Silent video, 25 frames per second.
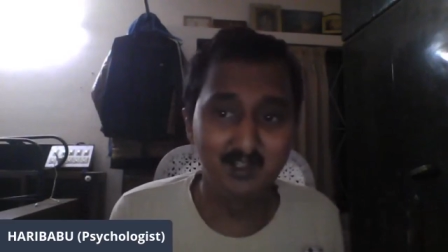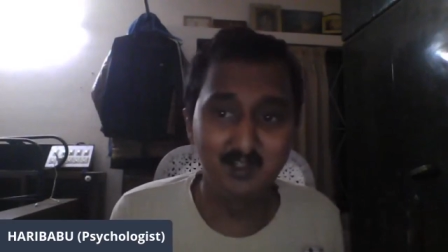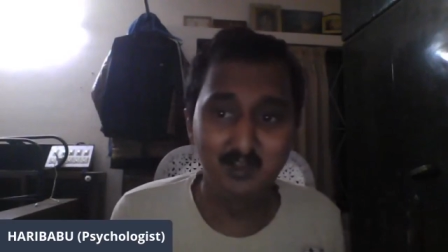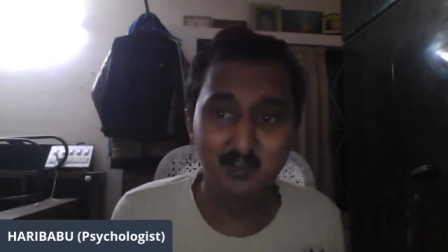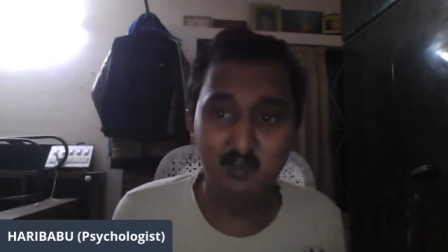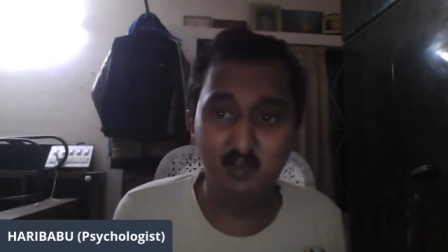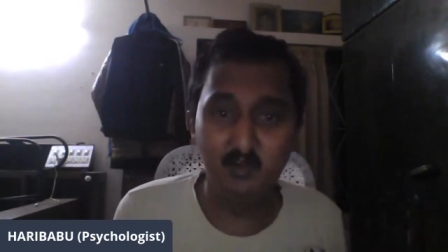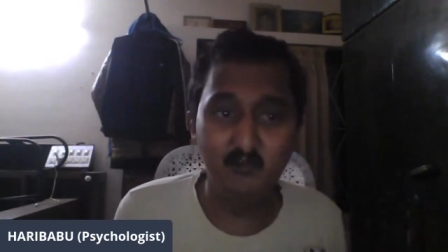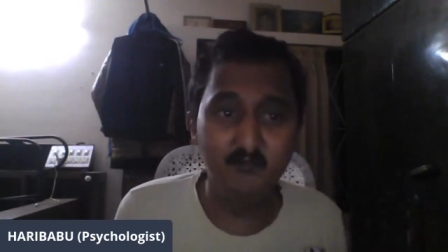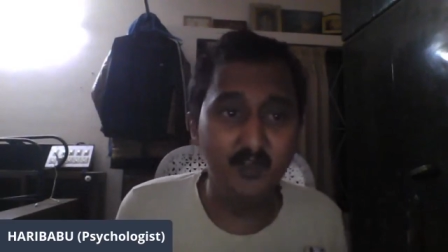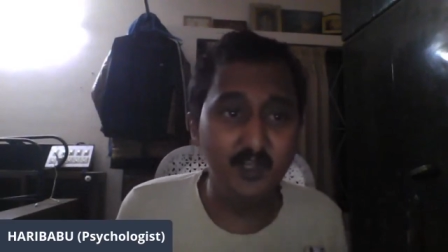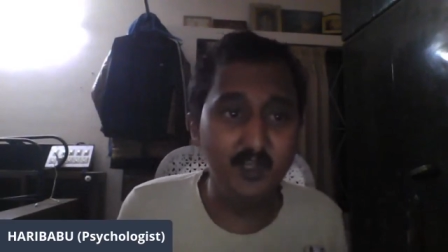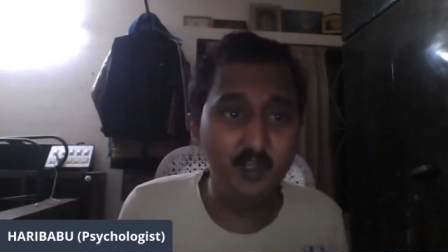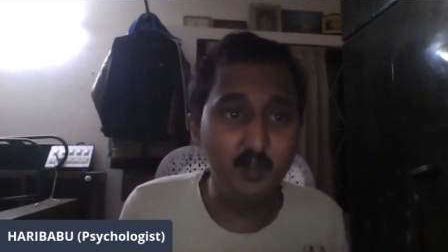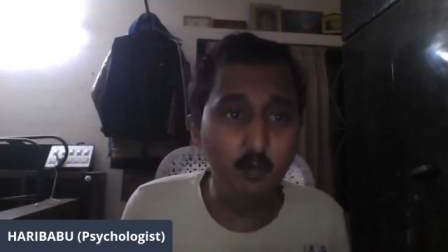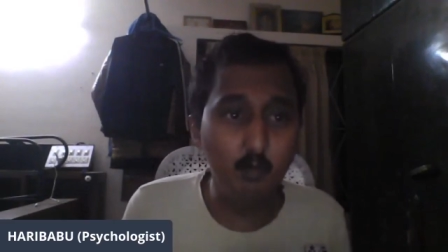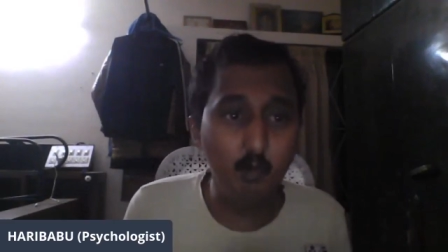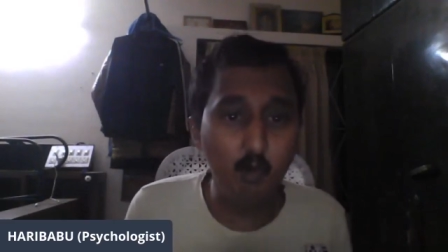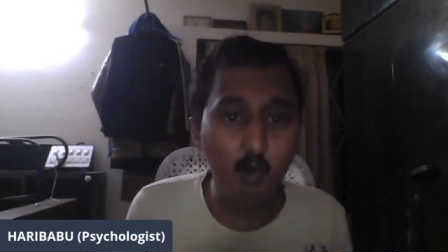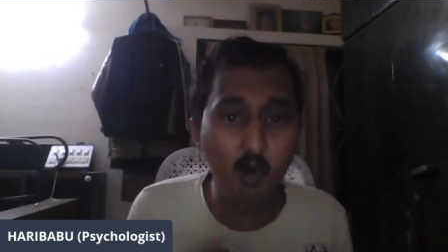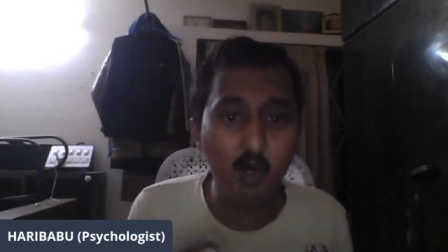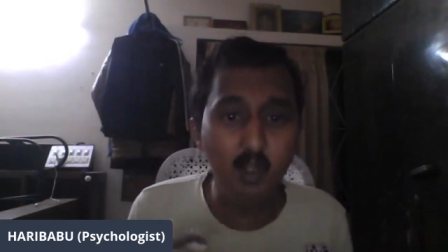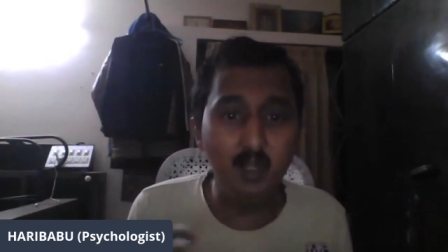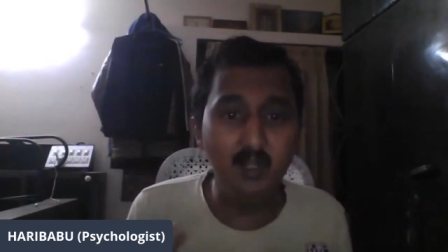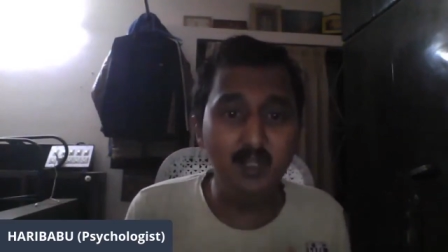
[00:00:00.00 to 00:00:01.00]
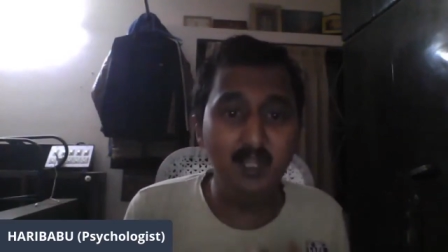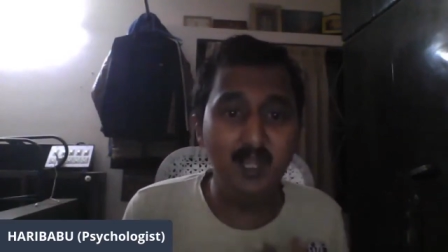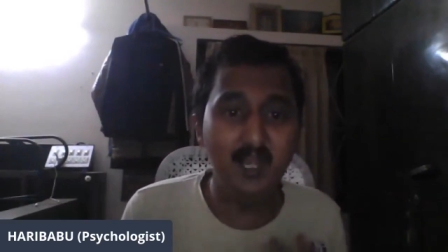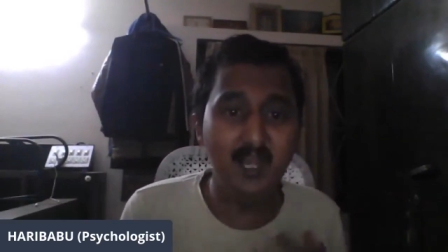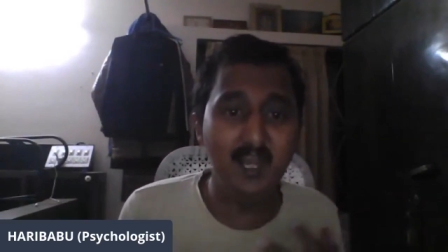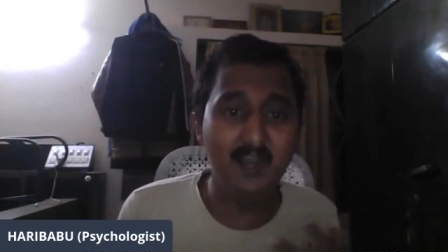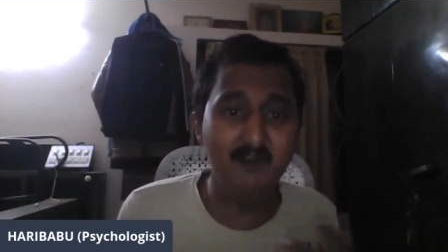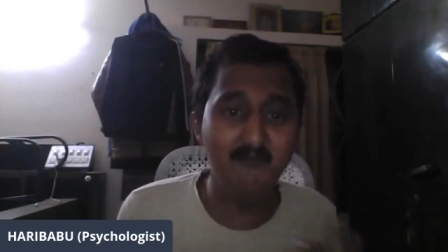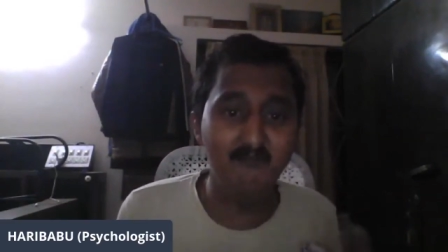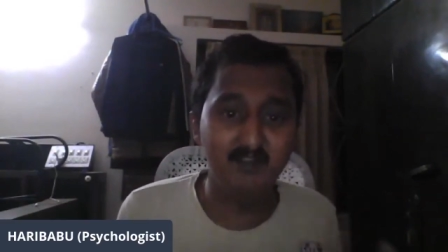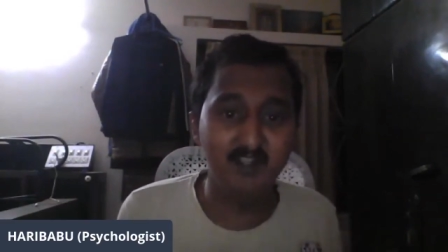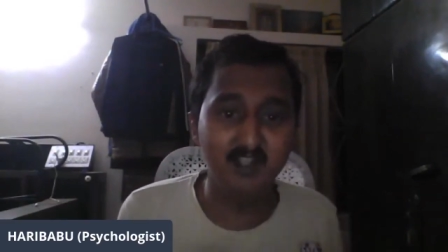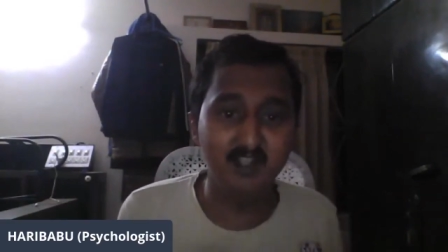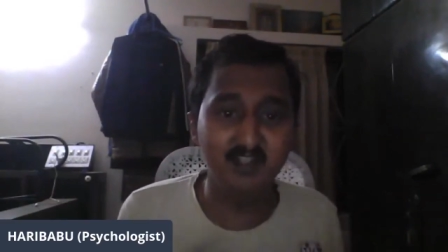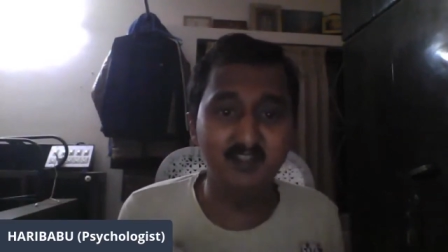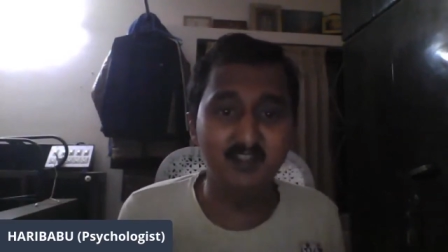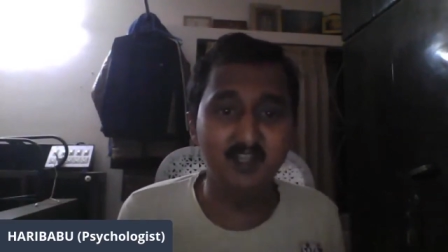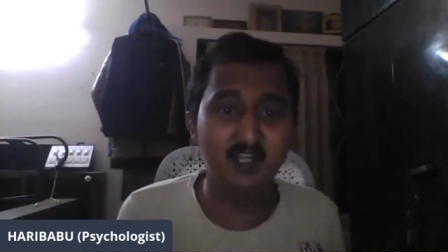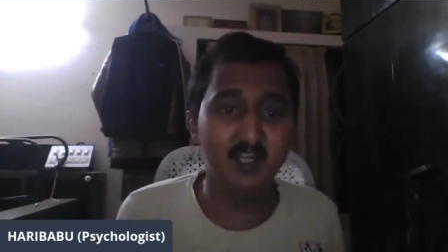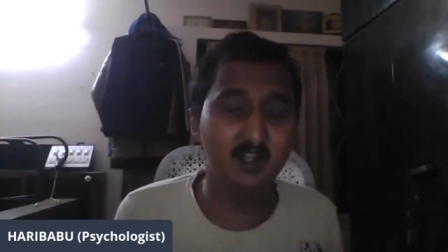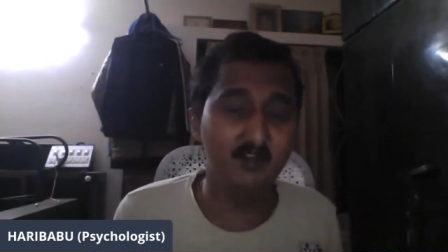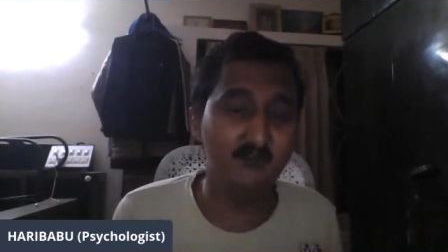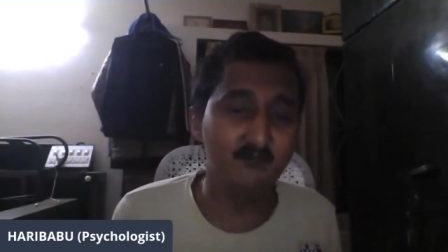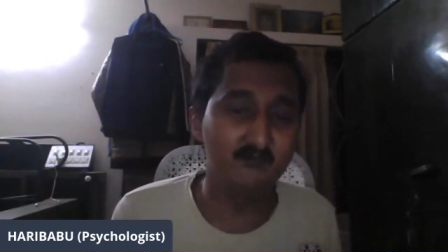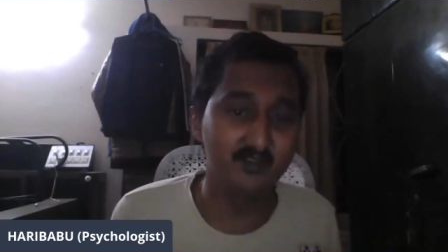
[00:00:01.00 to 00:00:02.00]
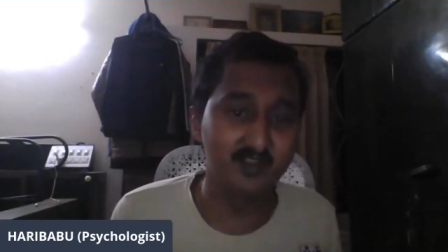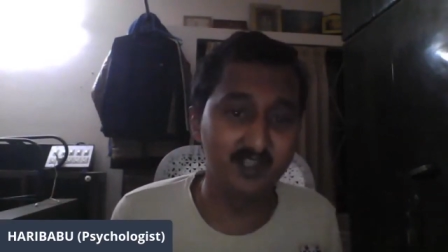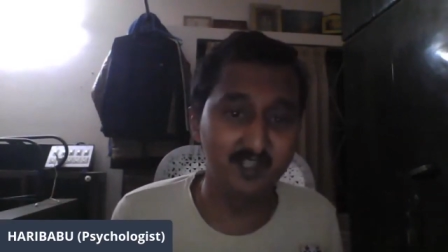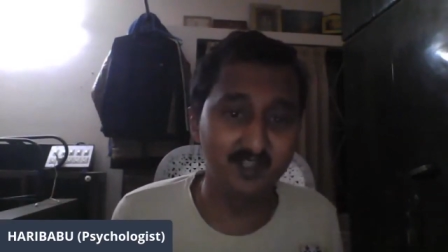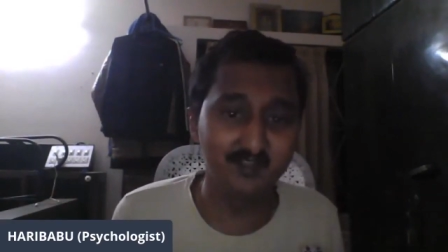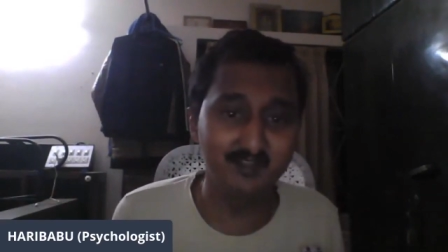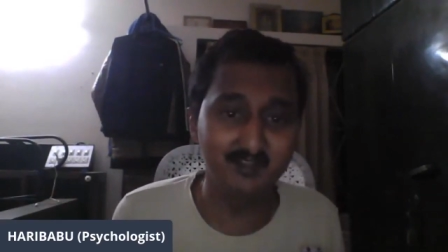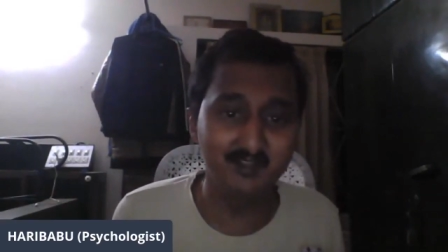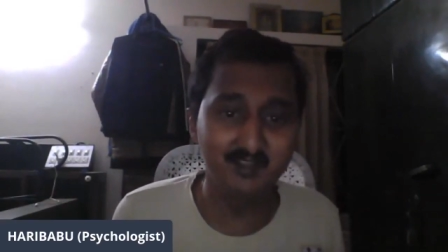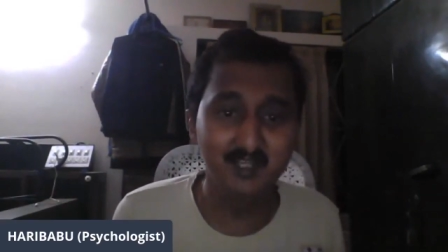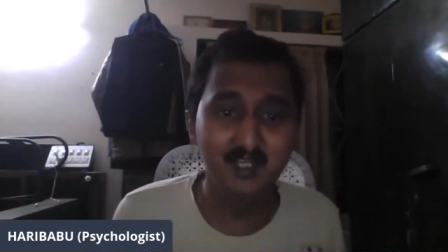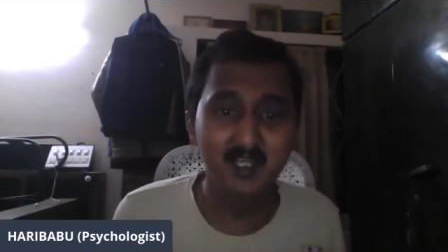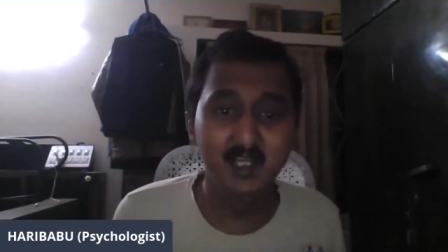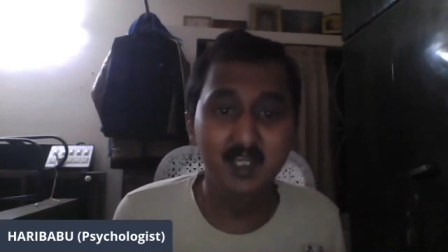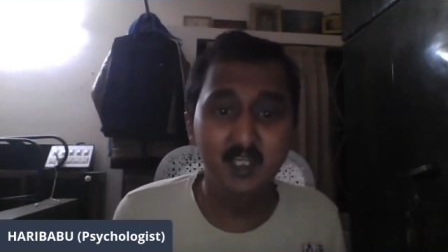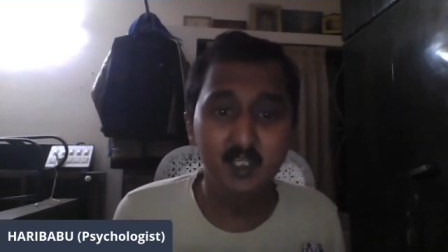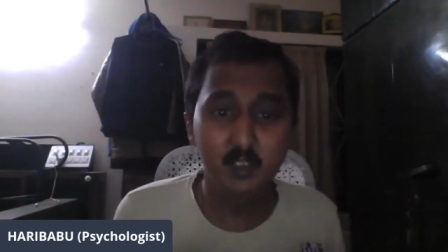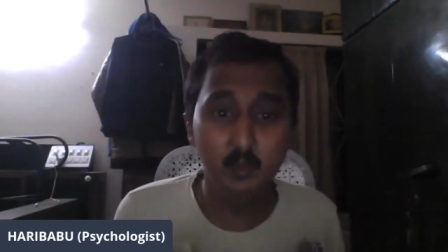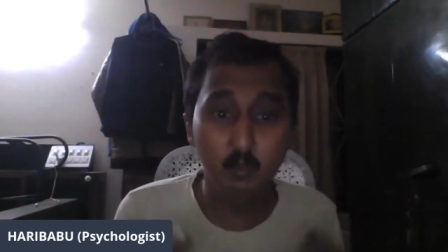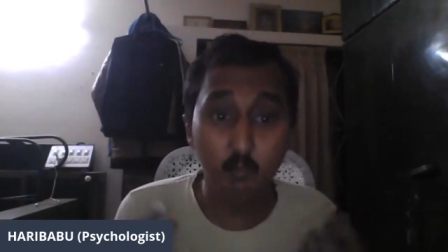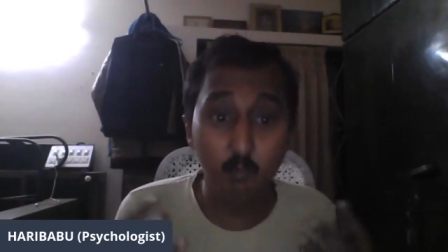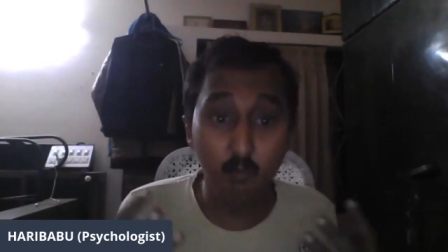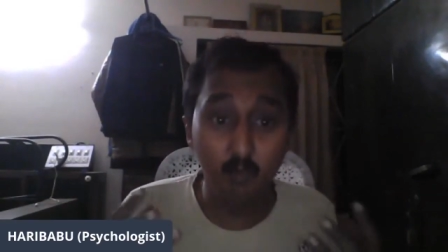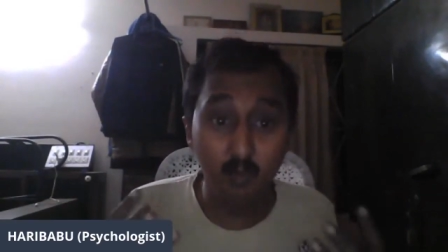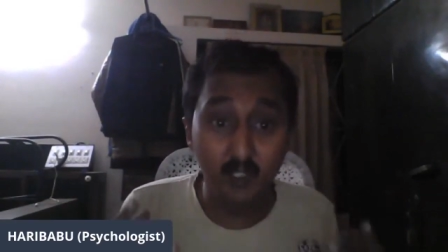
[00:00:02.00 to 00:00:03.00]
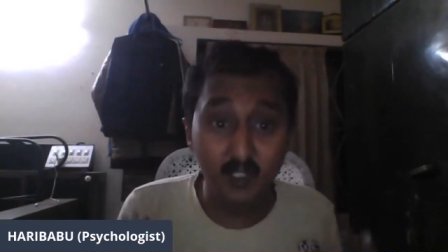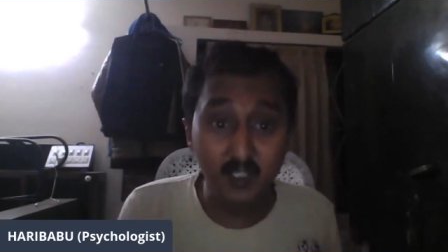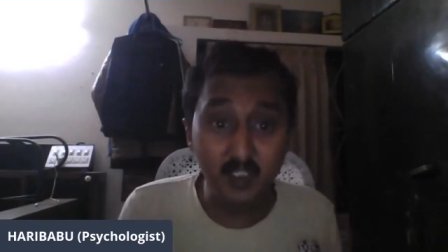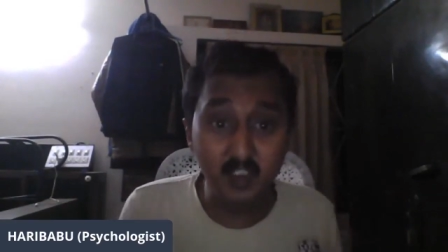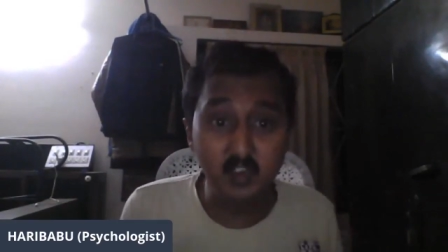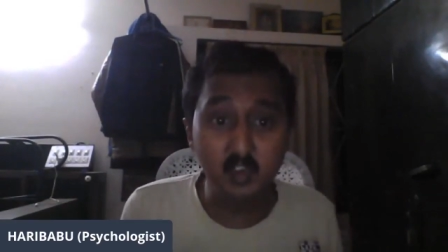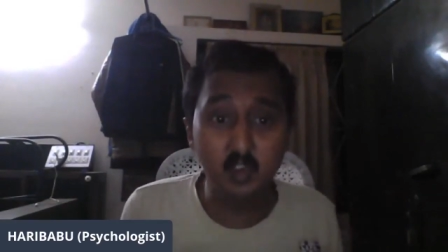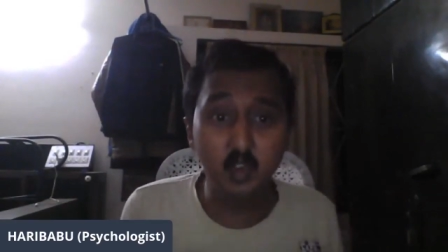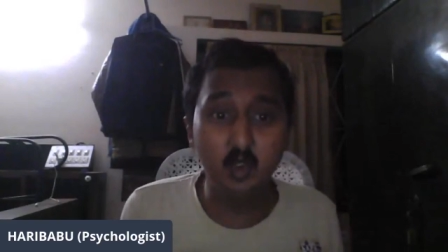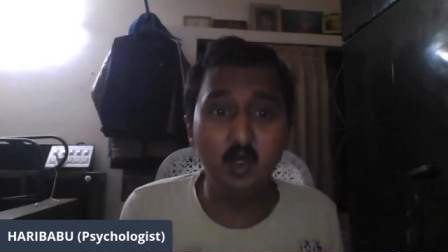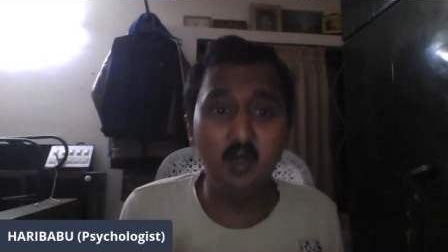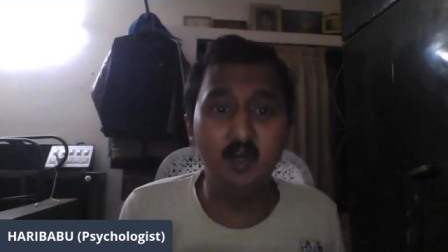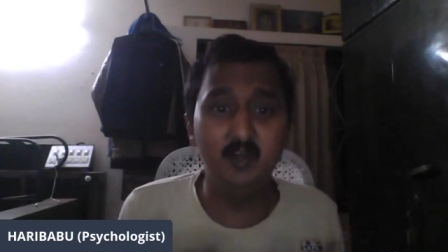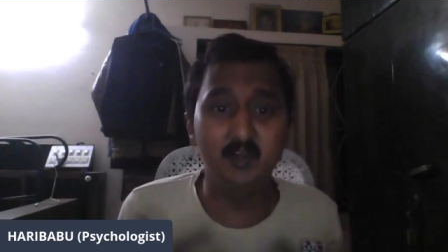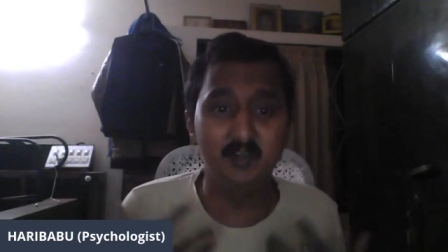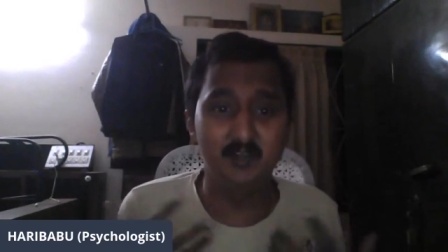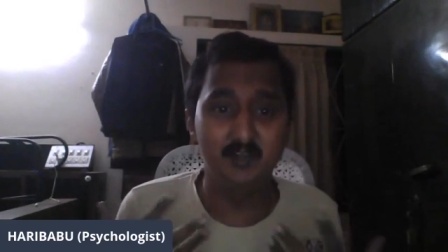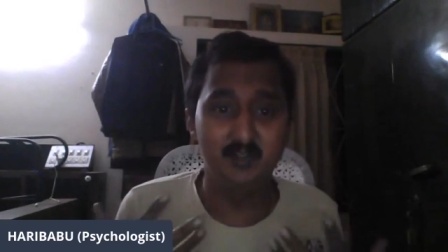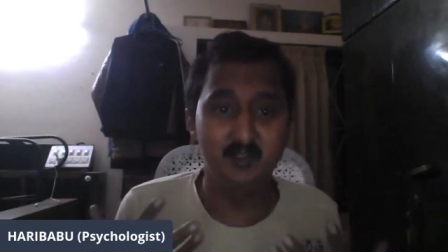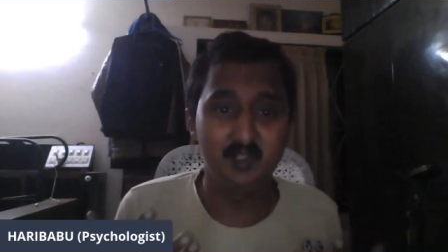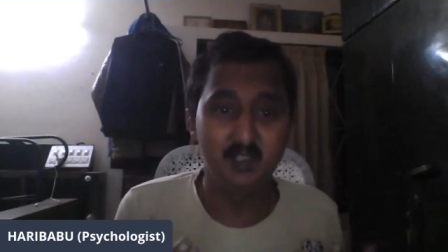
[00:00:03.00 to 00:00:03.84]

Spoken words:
So when you all have these kind of things, you will enjoy,